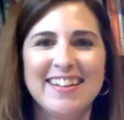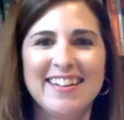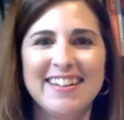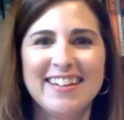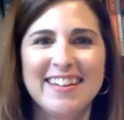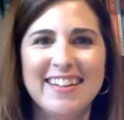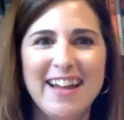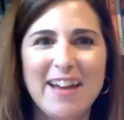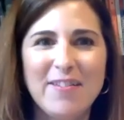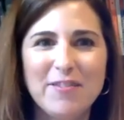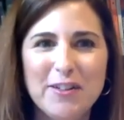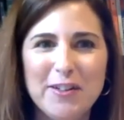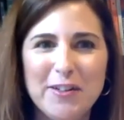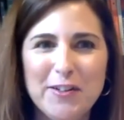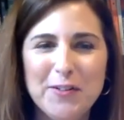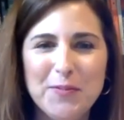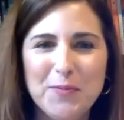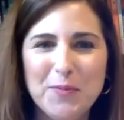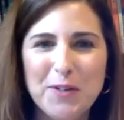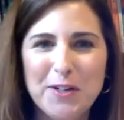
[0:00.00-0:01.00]
Good
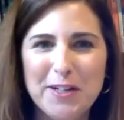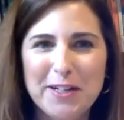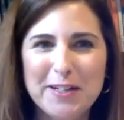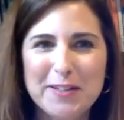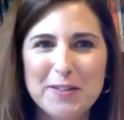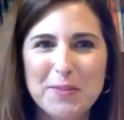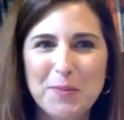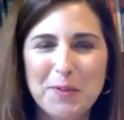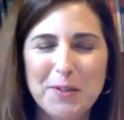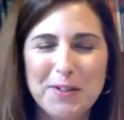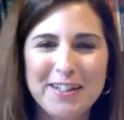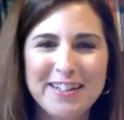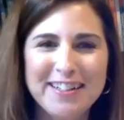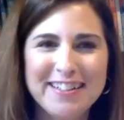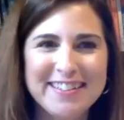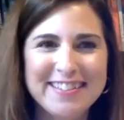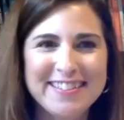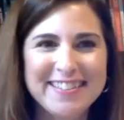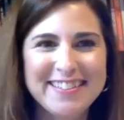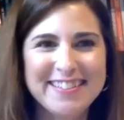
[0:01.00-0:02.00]
afternoon, Word
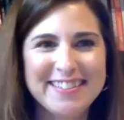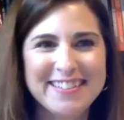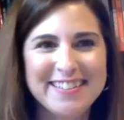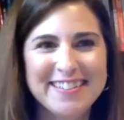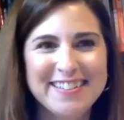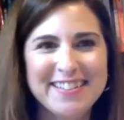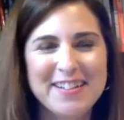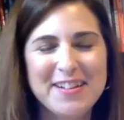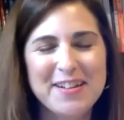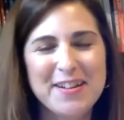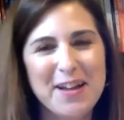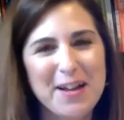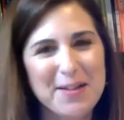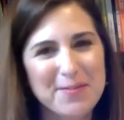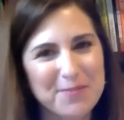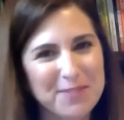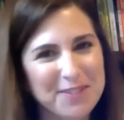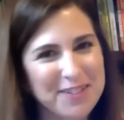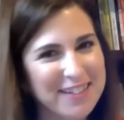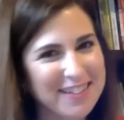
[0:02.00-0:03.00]
Explorers.
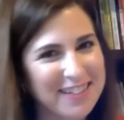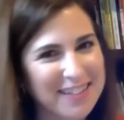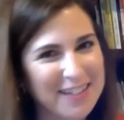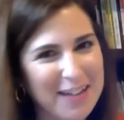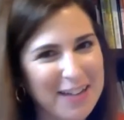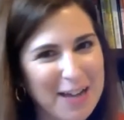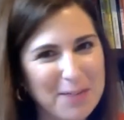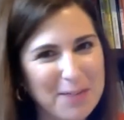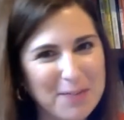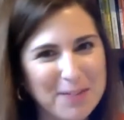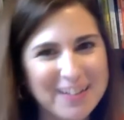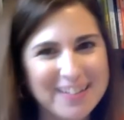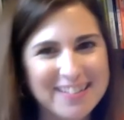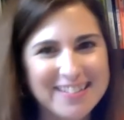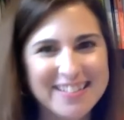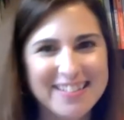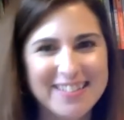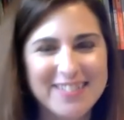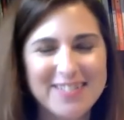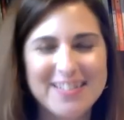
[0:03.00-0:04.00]
I'm really happy to
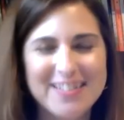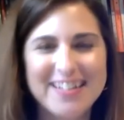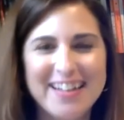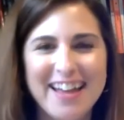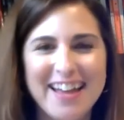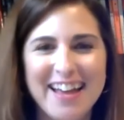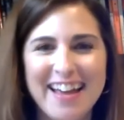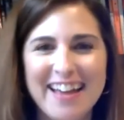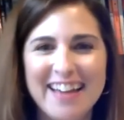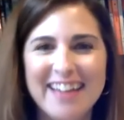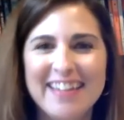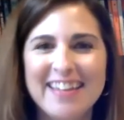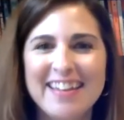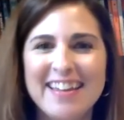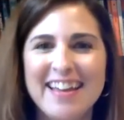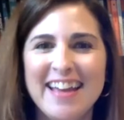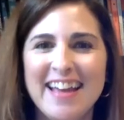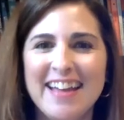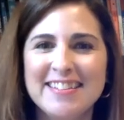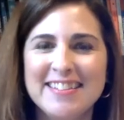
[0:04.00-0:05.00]
see you today.
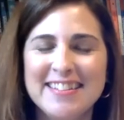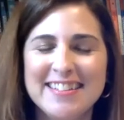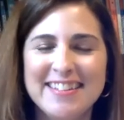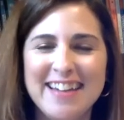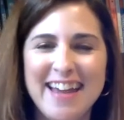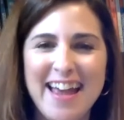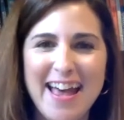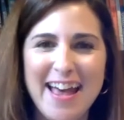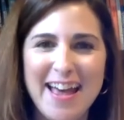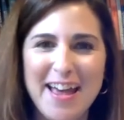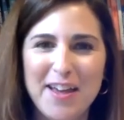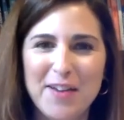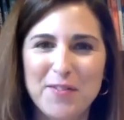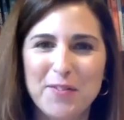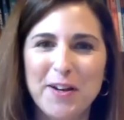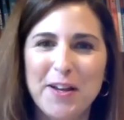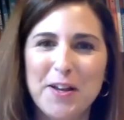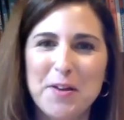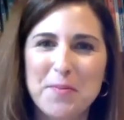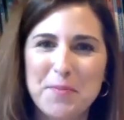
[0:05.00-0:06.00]
And today
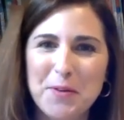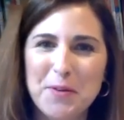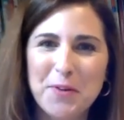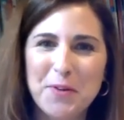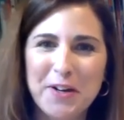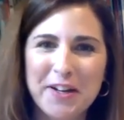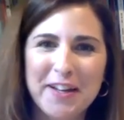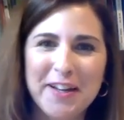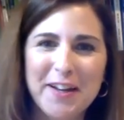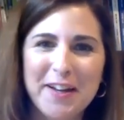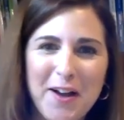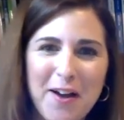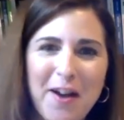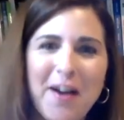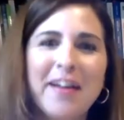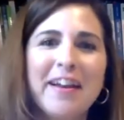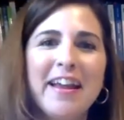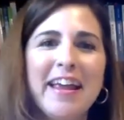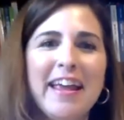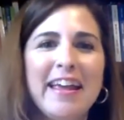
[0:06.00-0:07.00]
we're going to be working
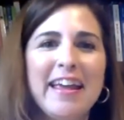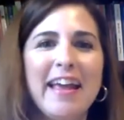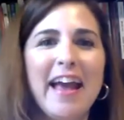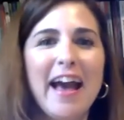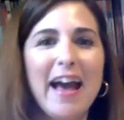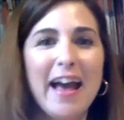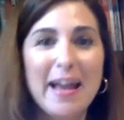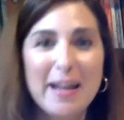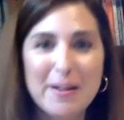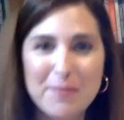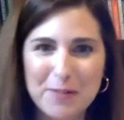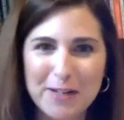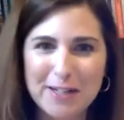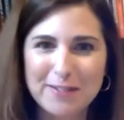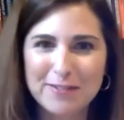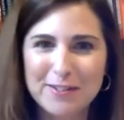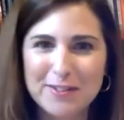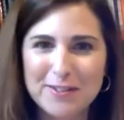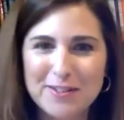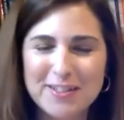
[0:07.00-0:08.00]
on a hybrid
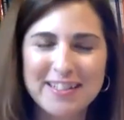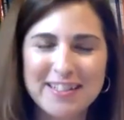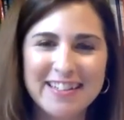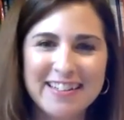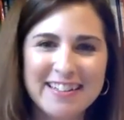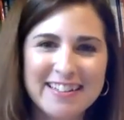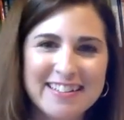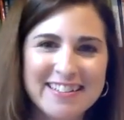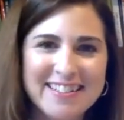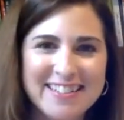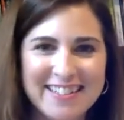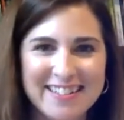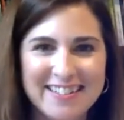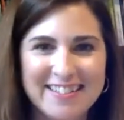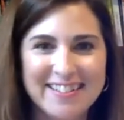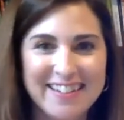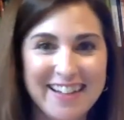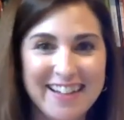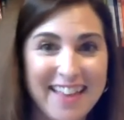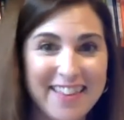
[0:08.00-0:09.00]
routine
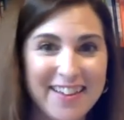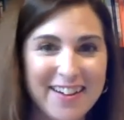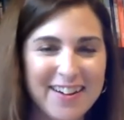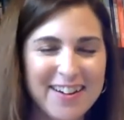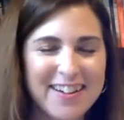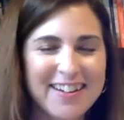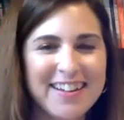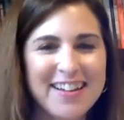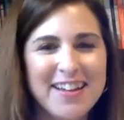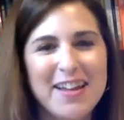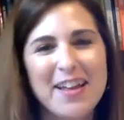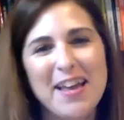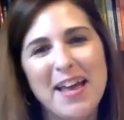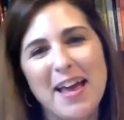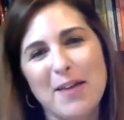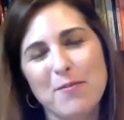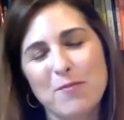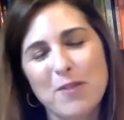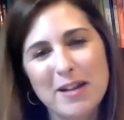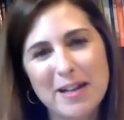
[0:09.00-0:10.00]
together.
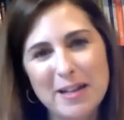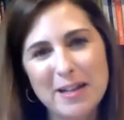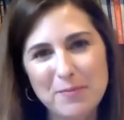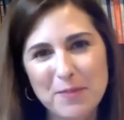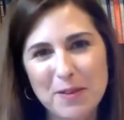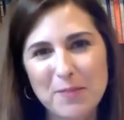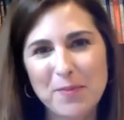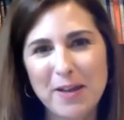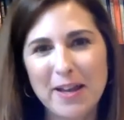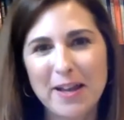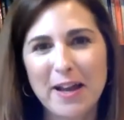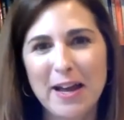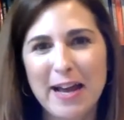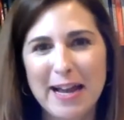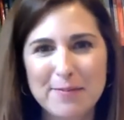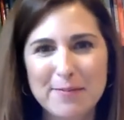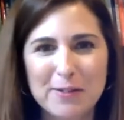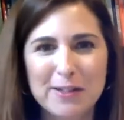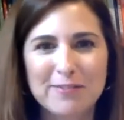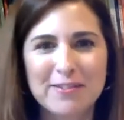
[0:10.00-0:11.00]
And what I mean by a
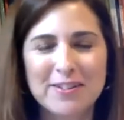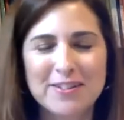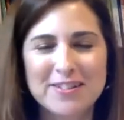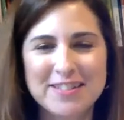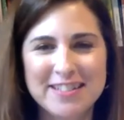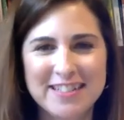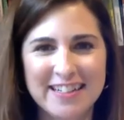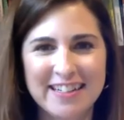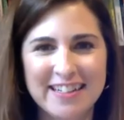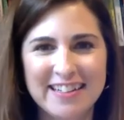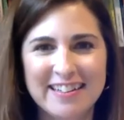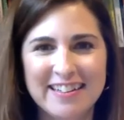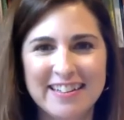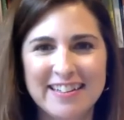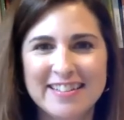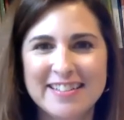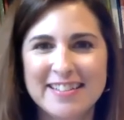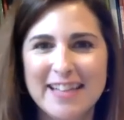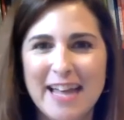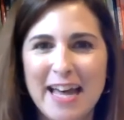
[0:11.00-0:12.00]
hybrid routine
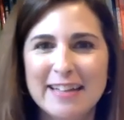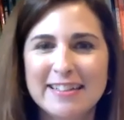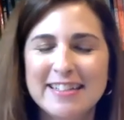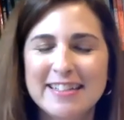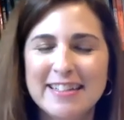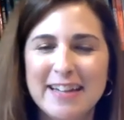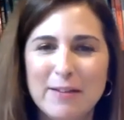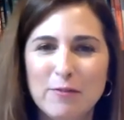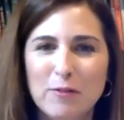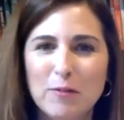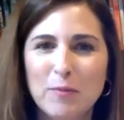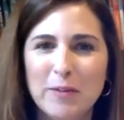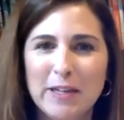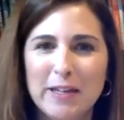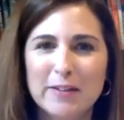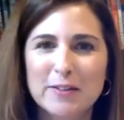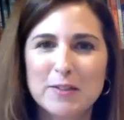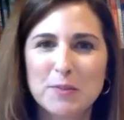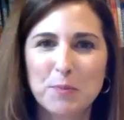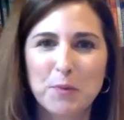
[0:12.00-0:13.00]
is that today when we
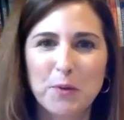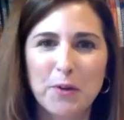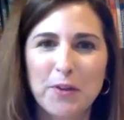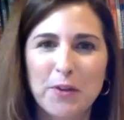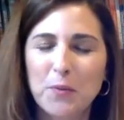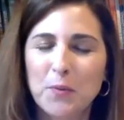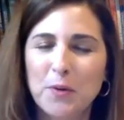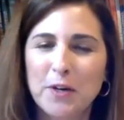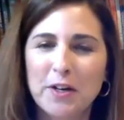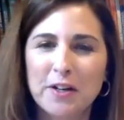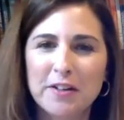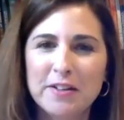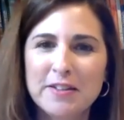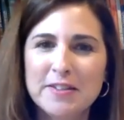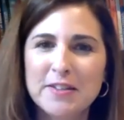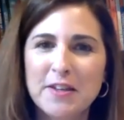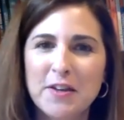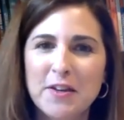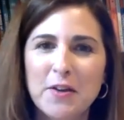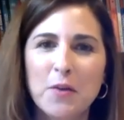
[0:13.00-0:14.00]
explore the
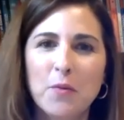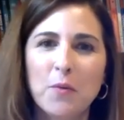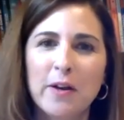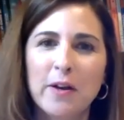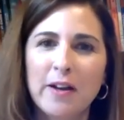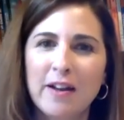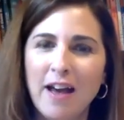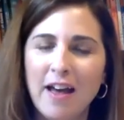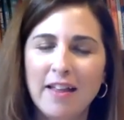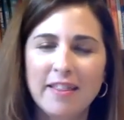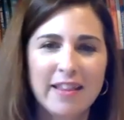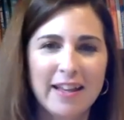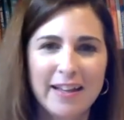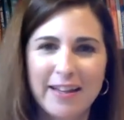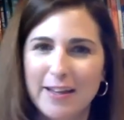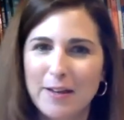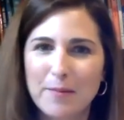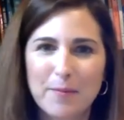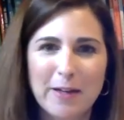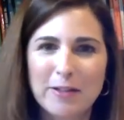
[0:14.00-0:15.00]
words, we're not
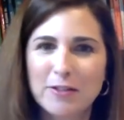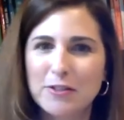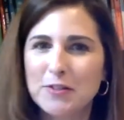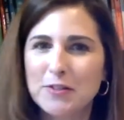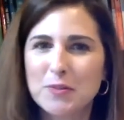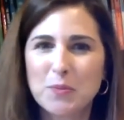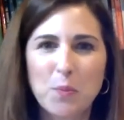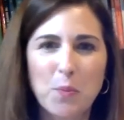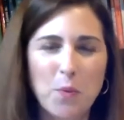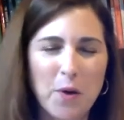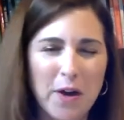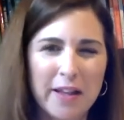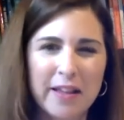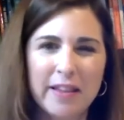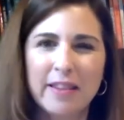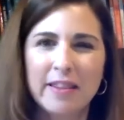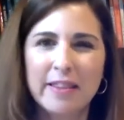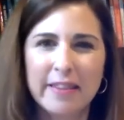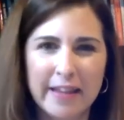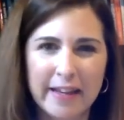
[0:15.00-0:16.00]
thinking about just
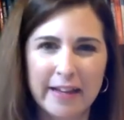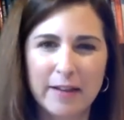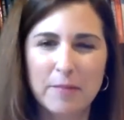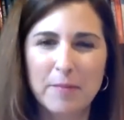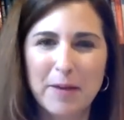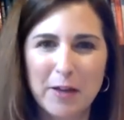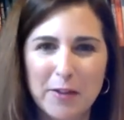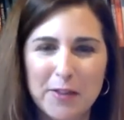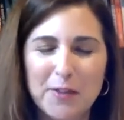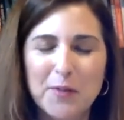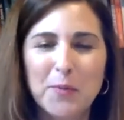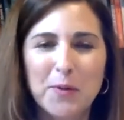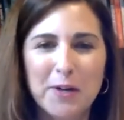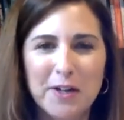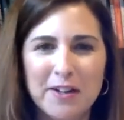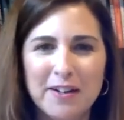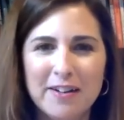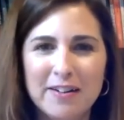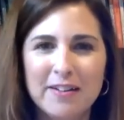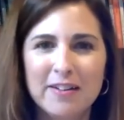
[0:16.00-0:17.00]
one thing about the
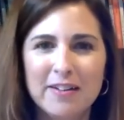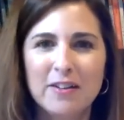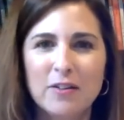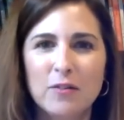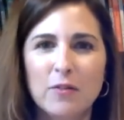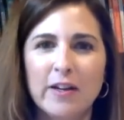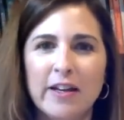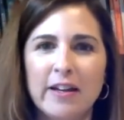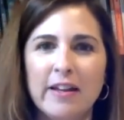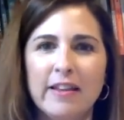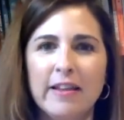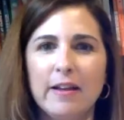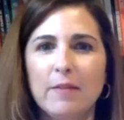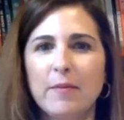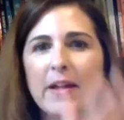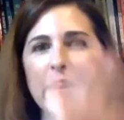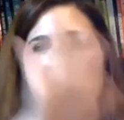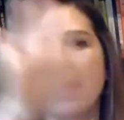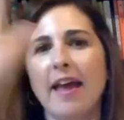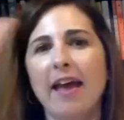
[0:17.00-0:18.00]
word. We're going to think
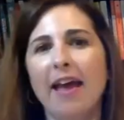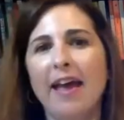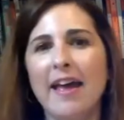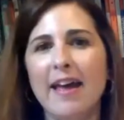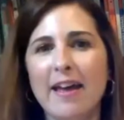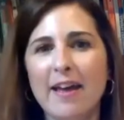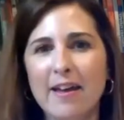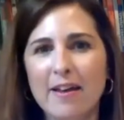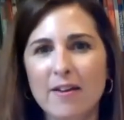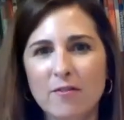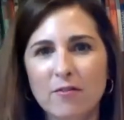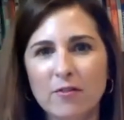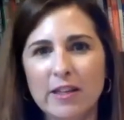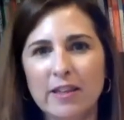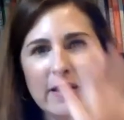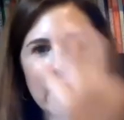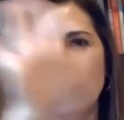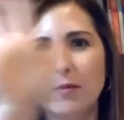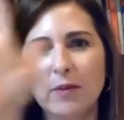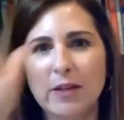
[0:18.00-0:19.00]
about
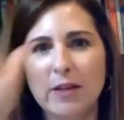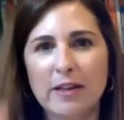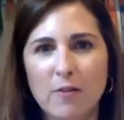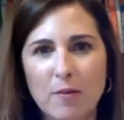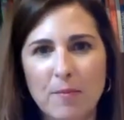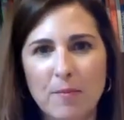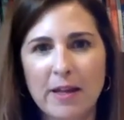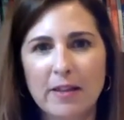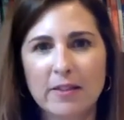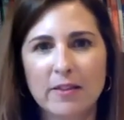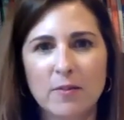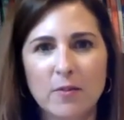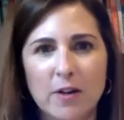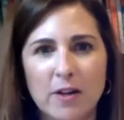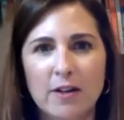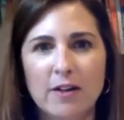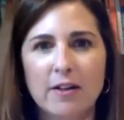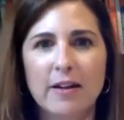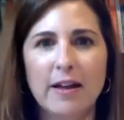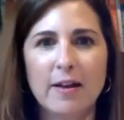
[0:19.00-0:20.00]
everything we know about the
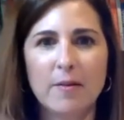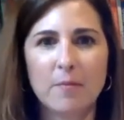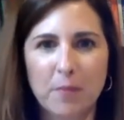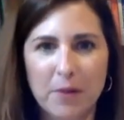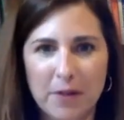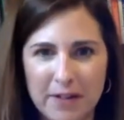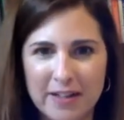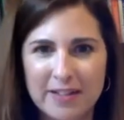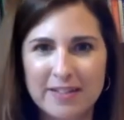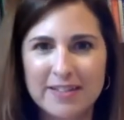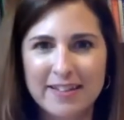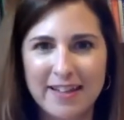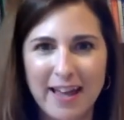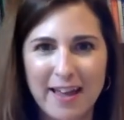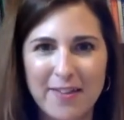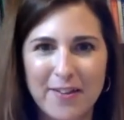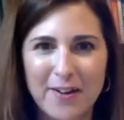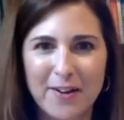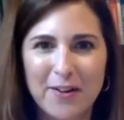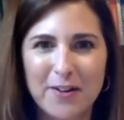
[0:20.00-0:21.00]
word and put it
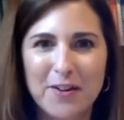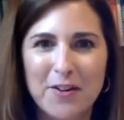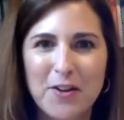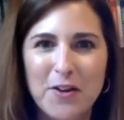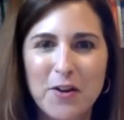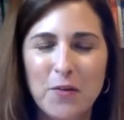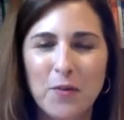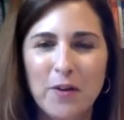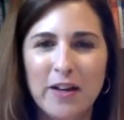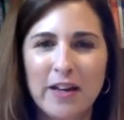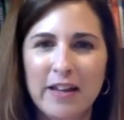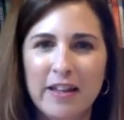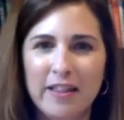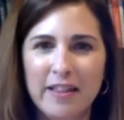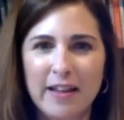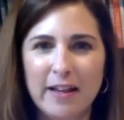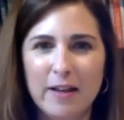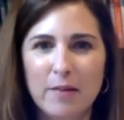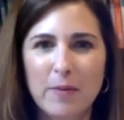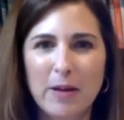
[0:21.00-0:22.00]
together. We're going to
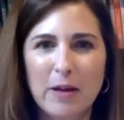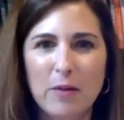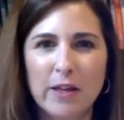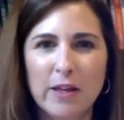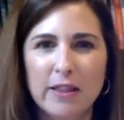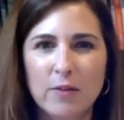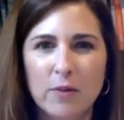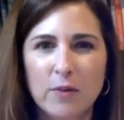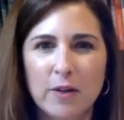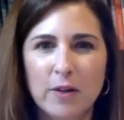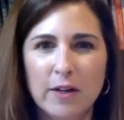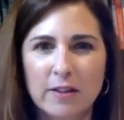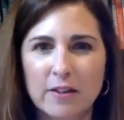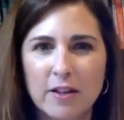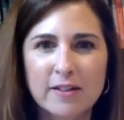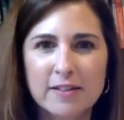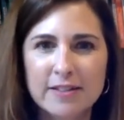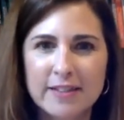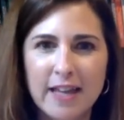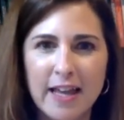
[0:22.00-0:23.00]
think about what the word
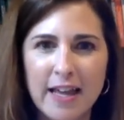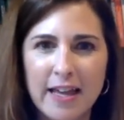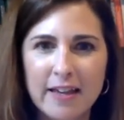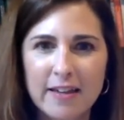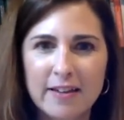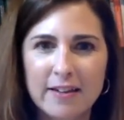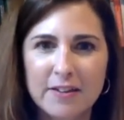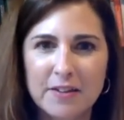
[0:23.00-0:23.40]
looks like,